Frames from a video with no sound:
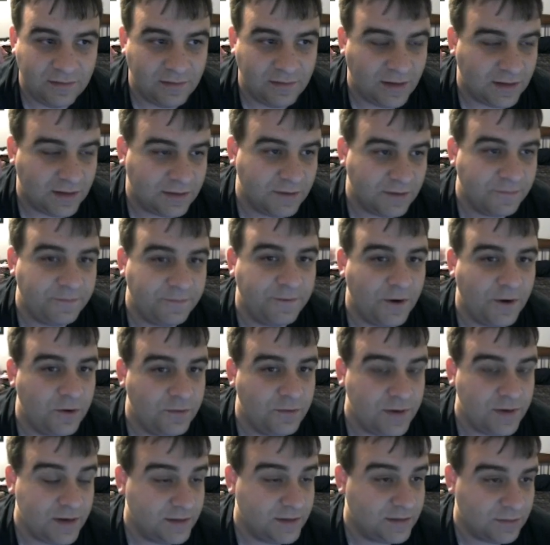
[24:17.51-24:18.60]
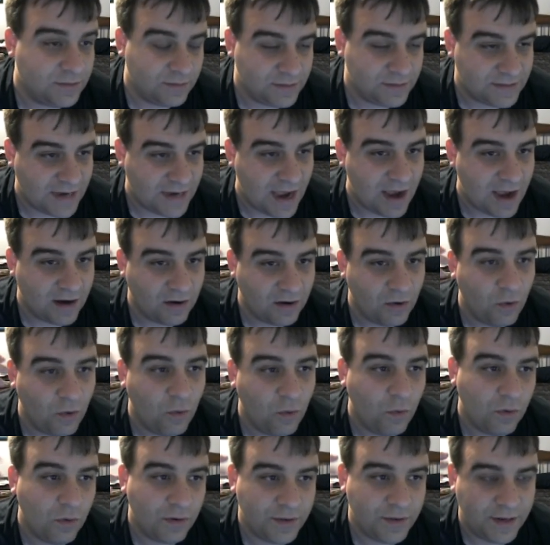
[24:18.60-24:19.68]
like, the foe needs to attack
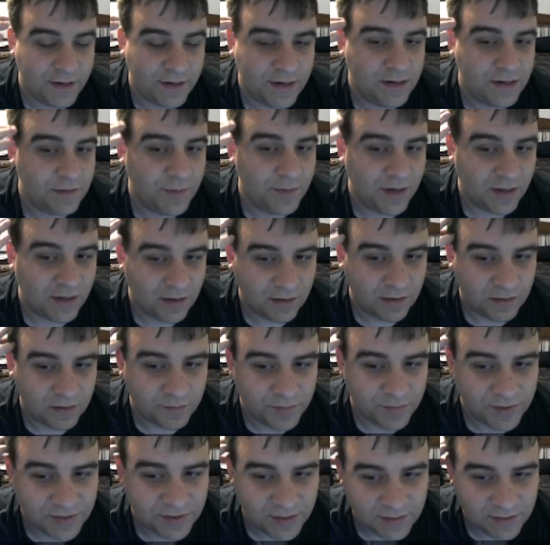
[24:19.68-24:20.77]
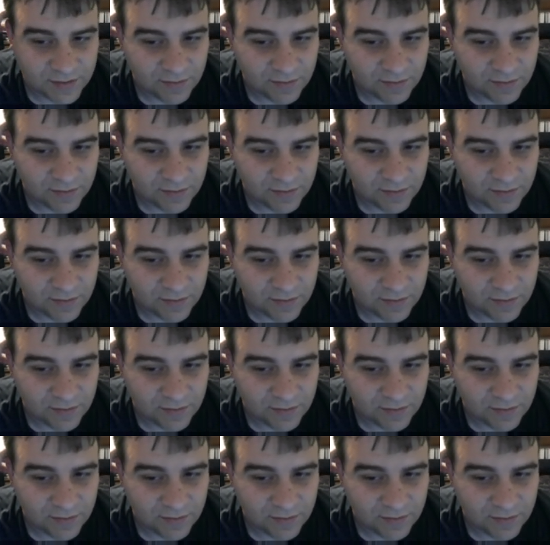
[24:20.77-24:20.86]
or they need to be at 100%.